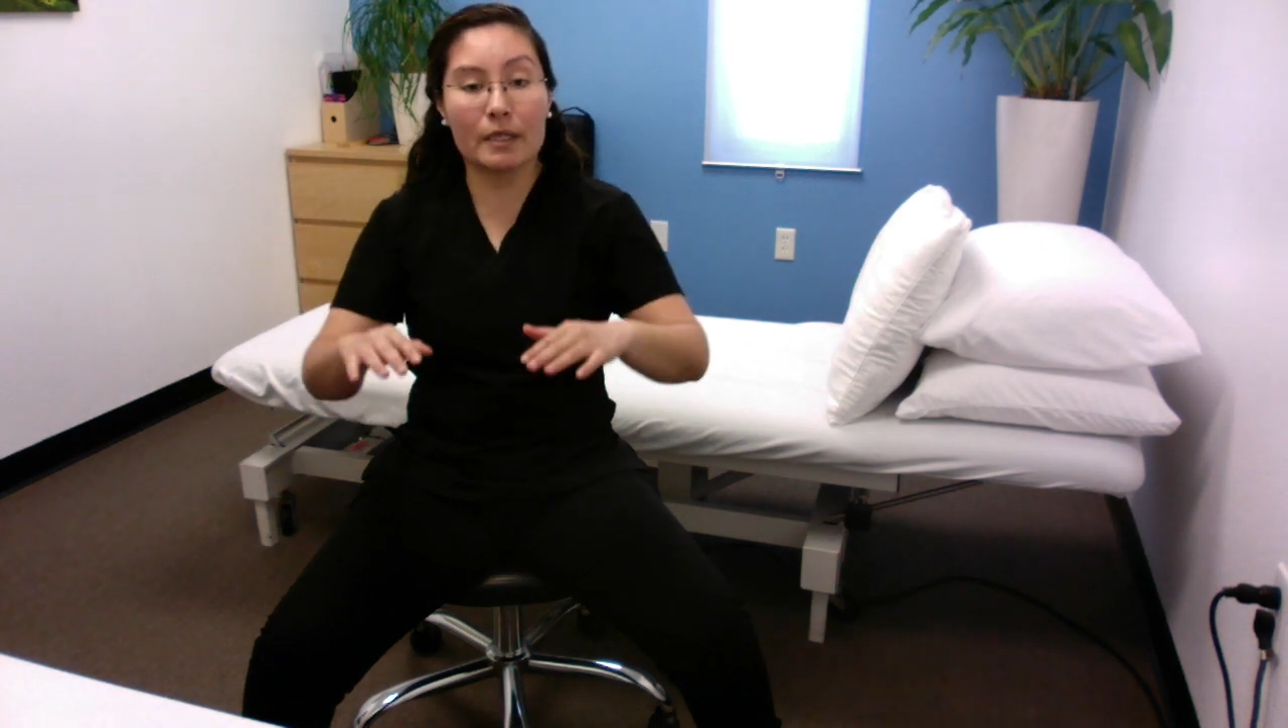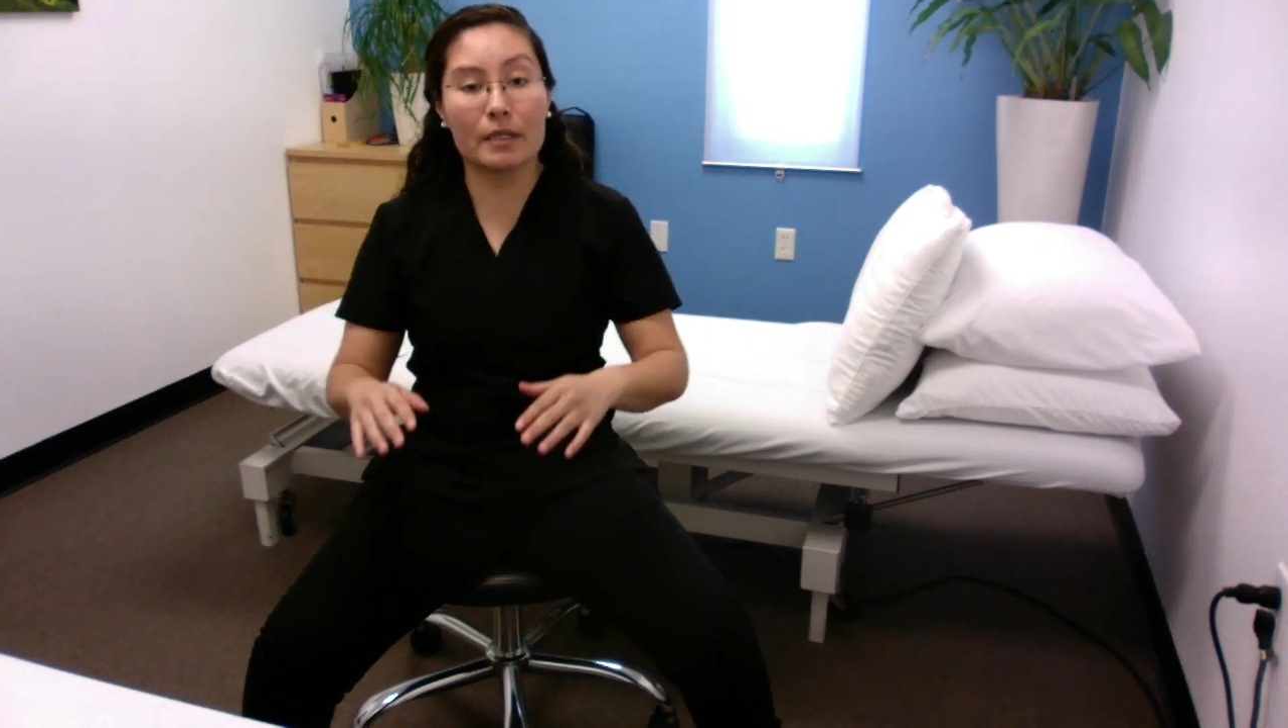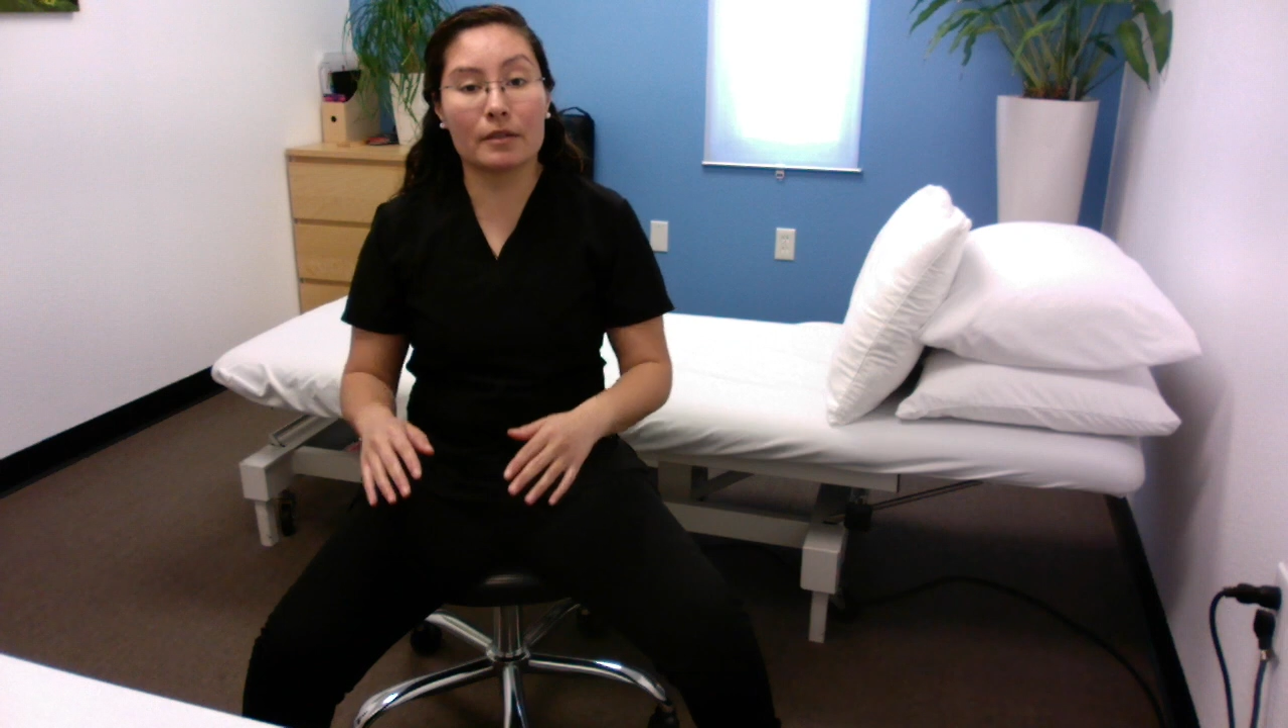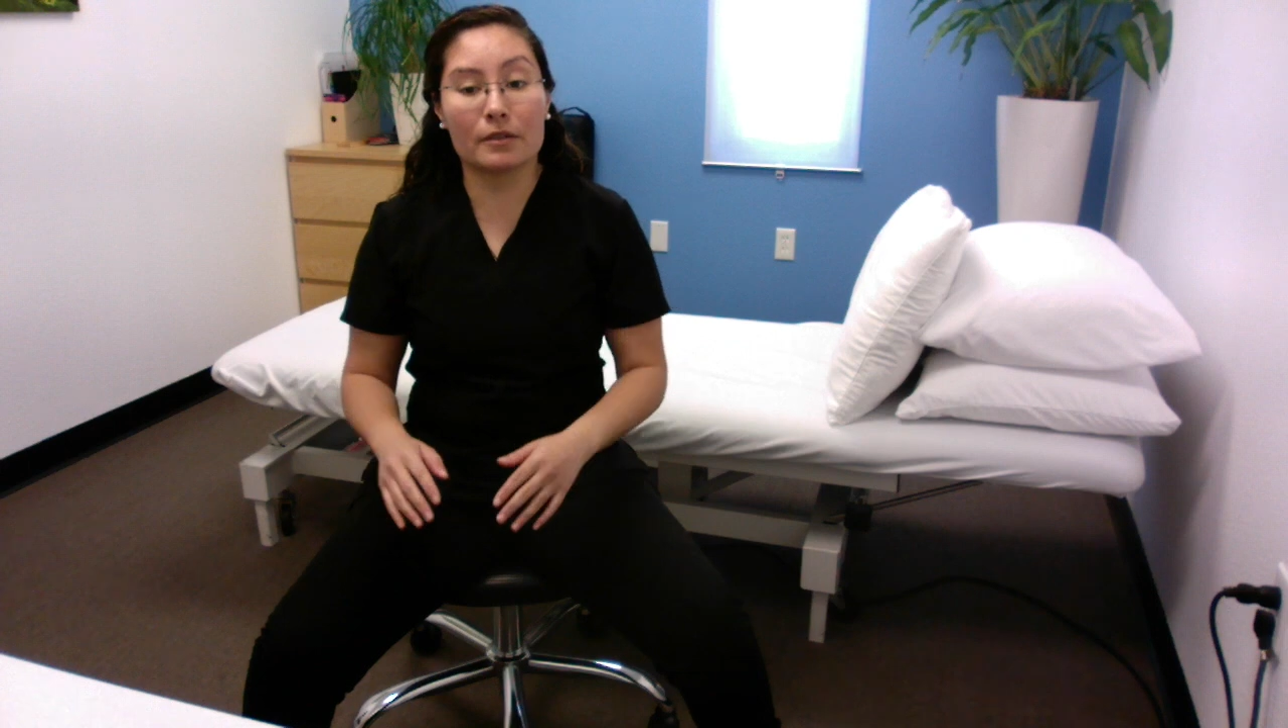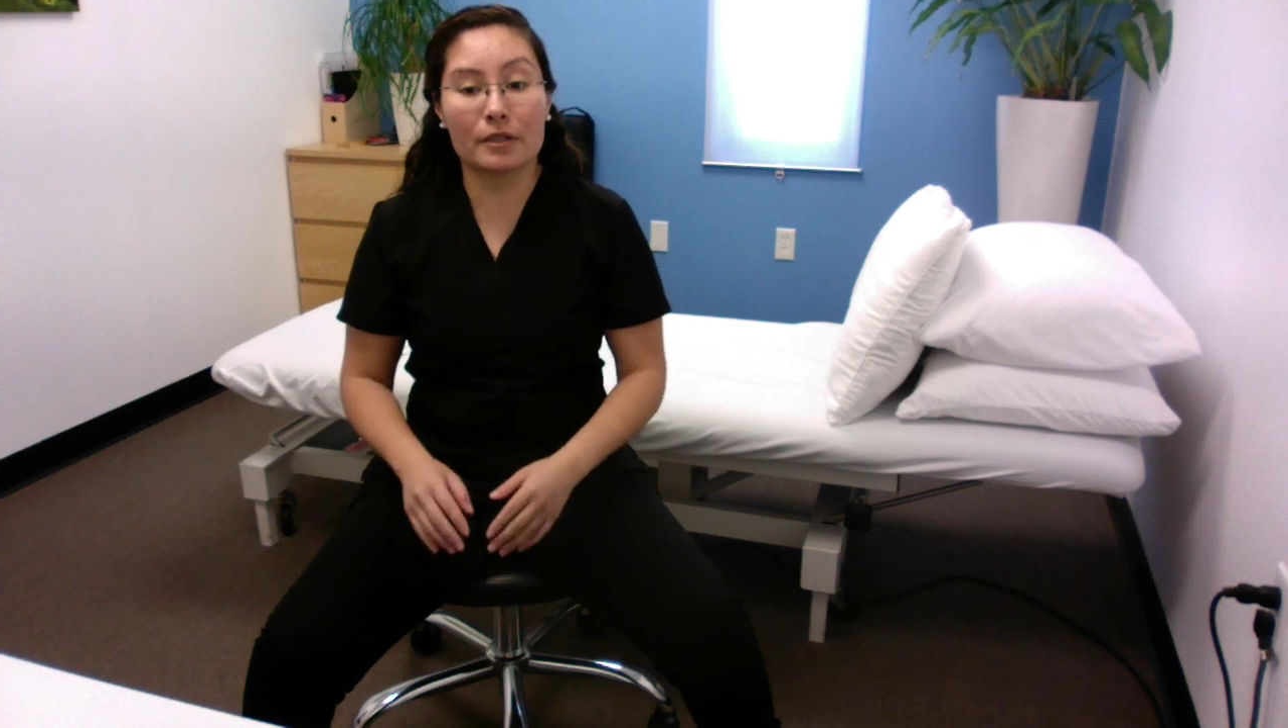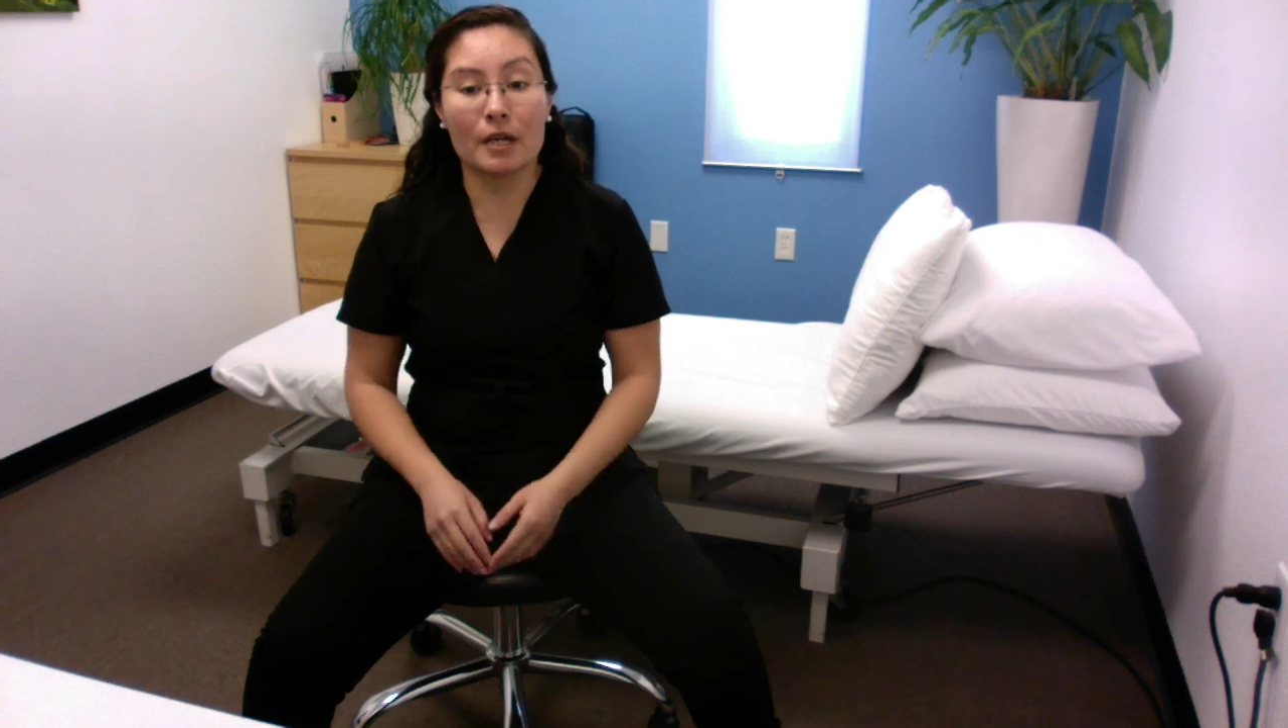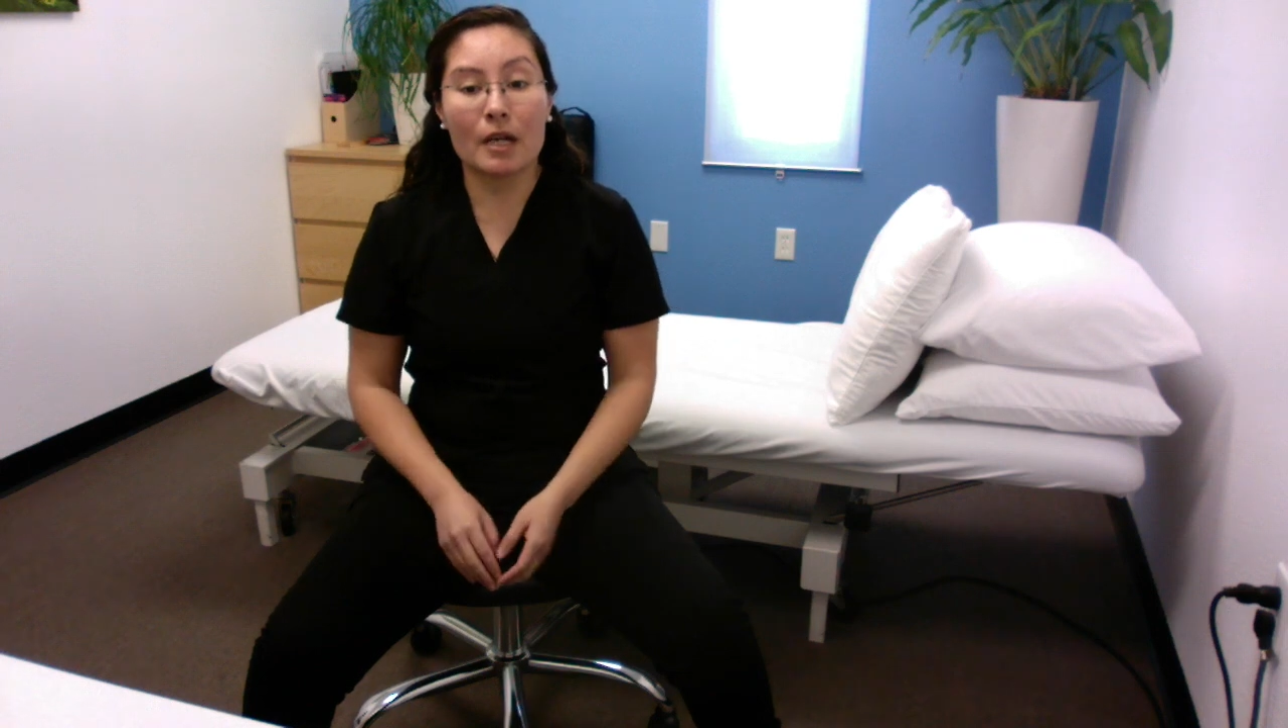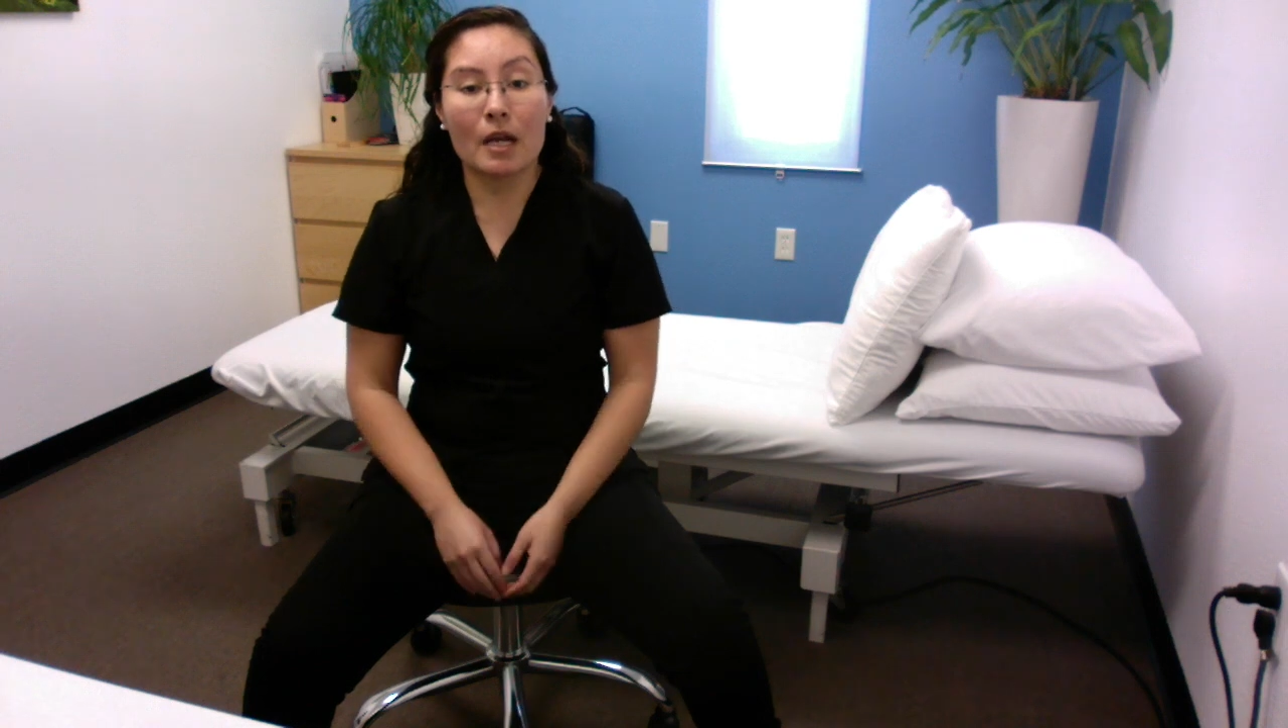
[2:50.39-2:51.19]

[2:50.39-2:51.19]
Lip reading: either.